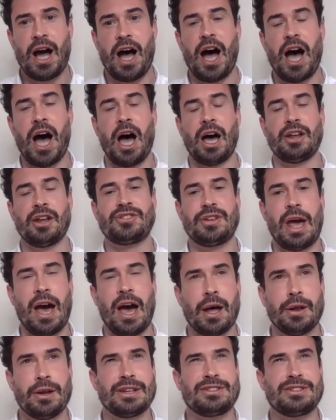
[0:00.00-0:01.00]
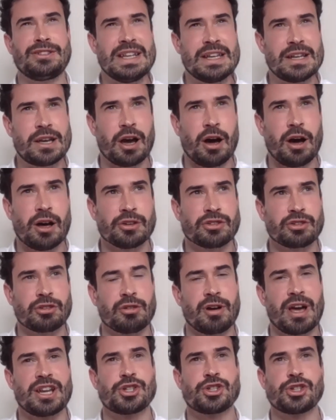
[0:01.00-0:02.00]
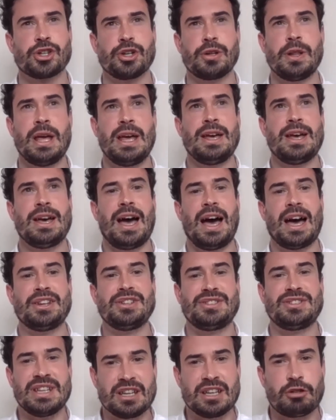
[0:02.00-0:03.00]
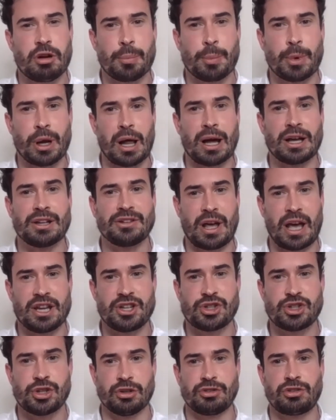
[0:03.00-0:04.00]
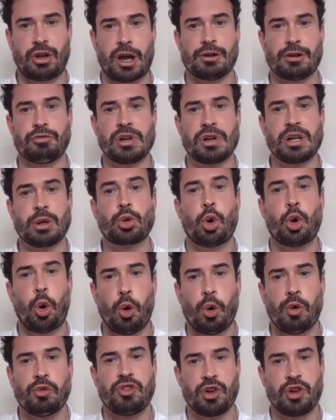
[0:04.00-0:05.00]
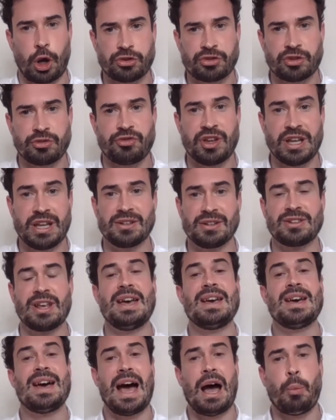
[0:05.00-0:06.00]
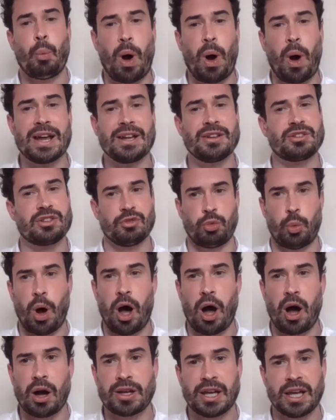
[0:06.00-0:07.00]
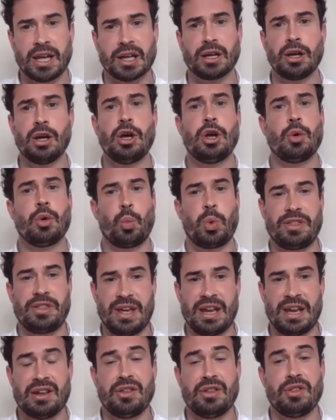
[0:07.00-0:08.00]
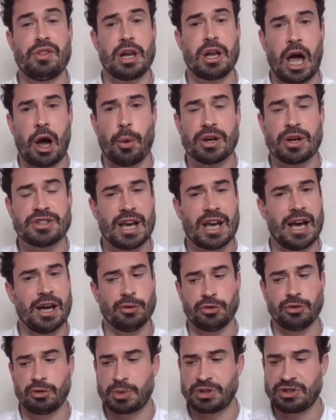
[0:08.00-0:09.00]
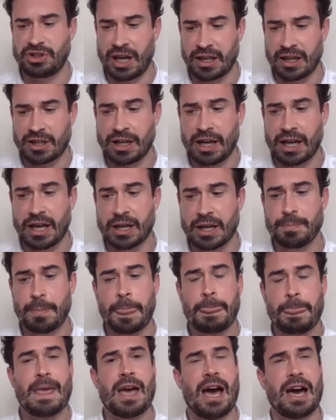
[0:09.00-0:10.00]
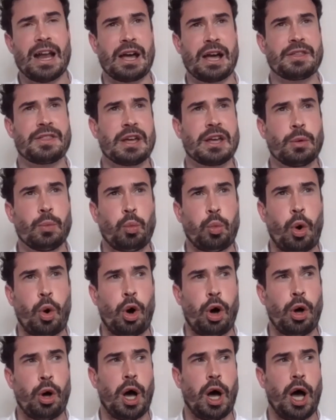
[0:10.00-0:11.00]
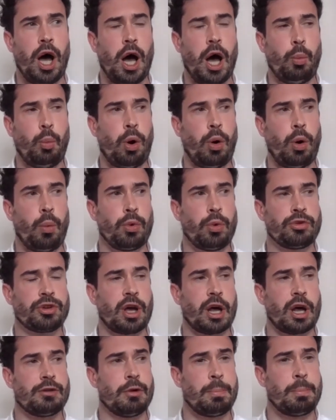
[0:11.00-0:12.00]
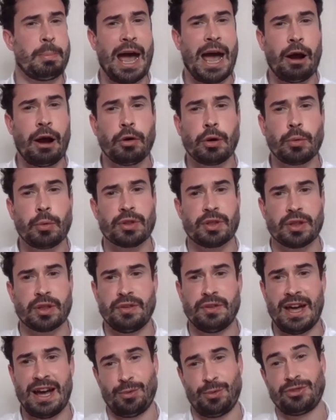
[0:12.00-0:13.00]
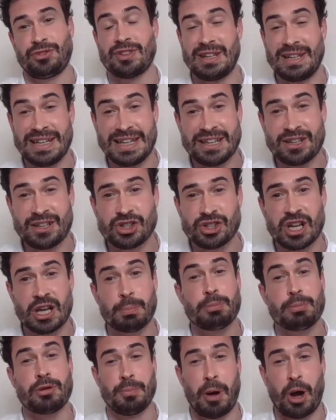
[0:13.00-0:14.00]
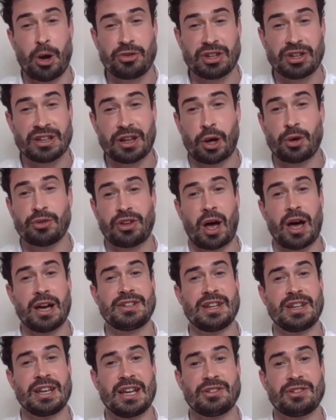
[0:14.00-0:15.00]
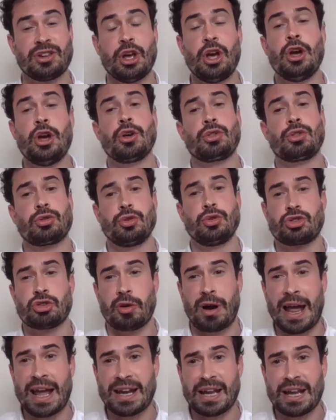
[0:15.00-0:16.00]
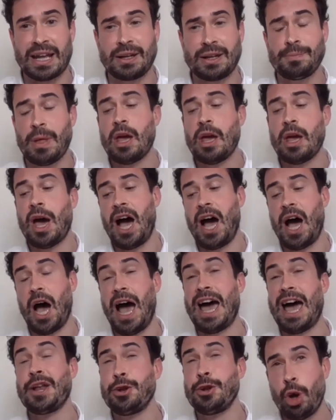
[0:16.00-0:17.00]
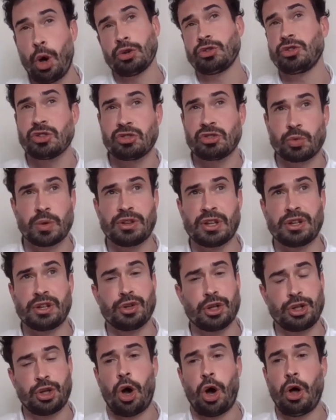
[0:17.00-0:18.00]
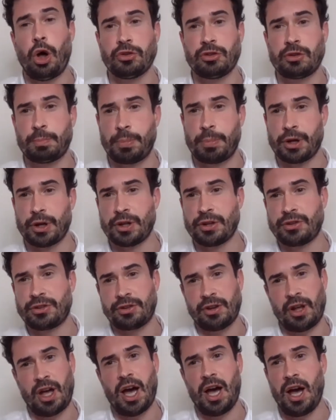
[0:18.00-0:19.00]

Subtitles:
and decarceration and decriminalisation as kind of real core philosophies and ways of working within the lower towns particularly. And I think what was kind of apparent within that was the leadership promoting those ideas through training, and not just within the yachts, but as